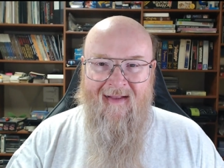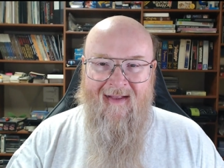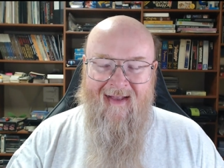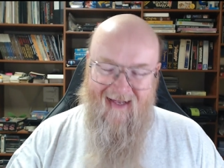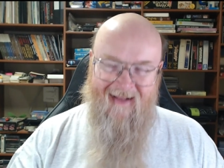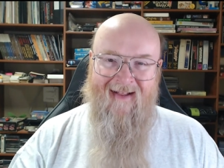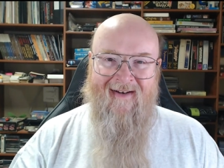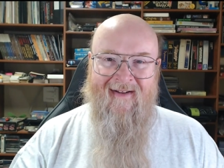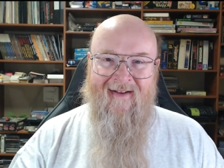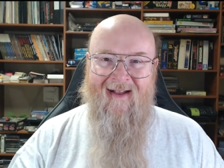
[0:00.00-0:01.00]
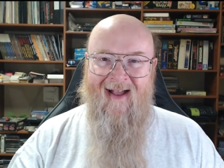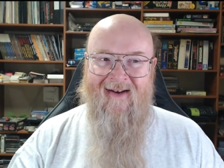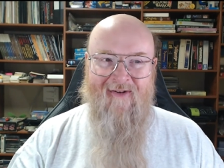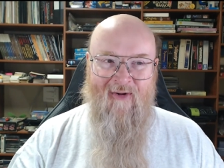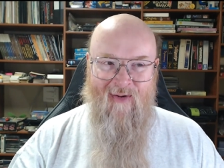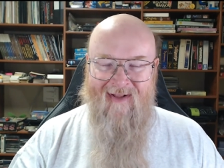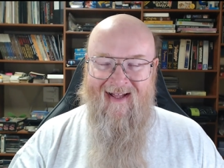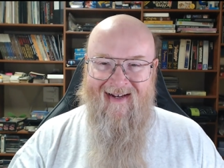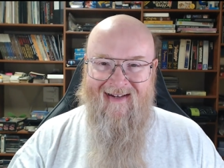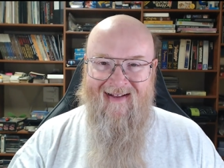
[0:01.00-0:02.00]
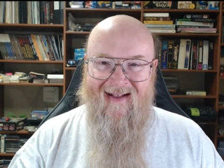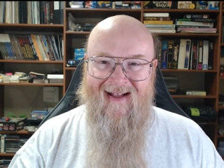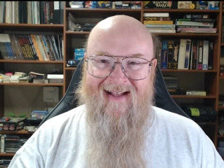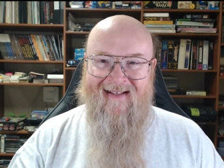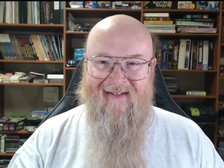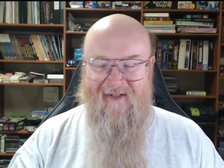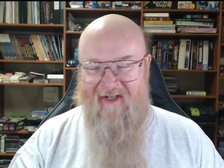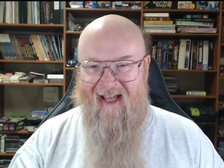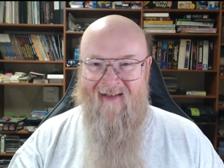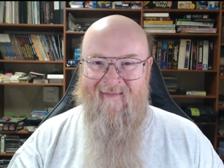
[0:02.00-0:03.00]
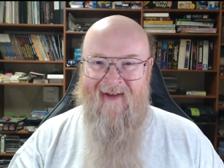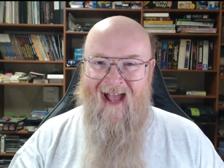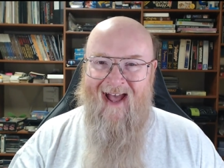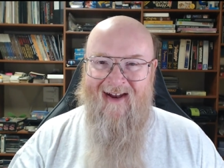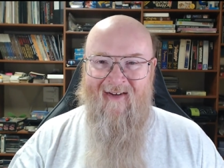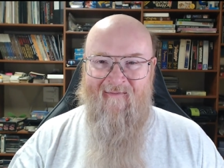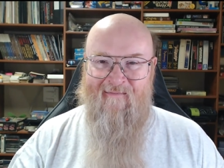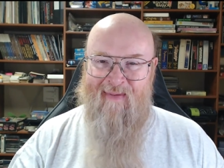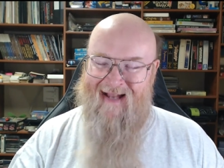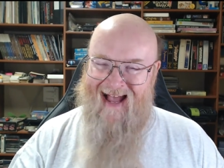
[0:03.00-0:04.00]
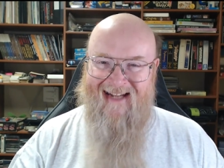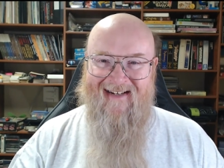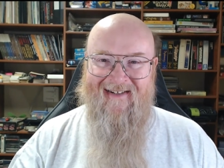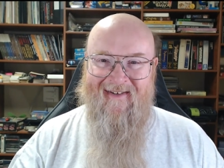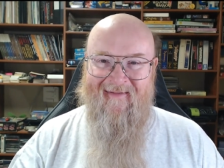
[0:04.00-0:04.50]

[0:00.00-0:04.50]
Kill it and grill it. Steamed head of blight.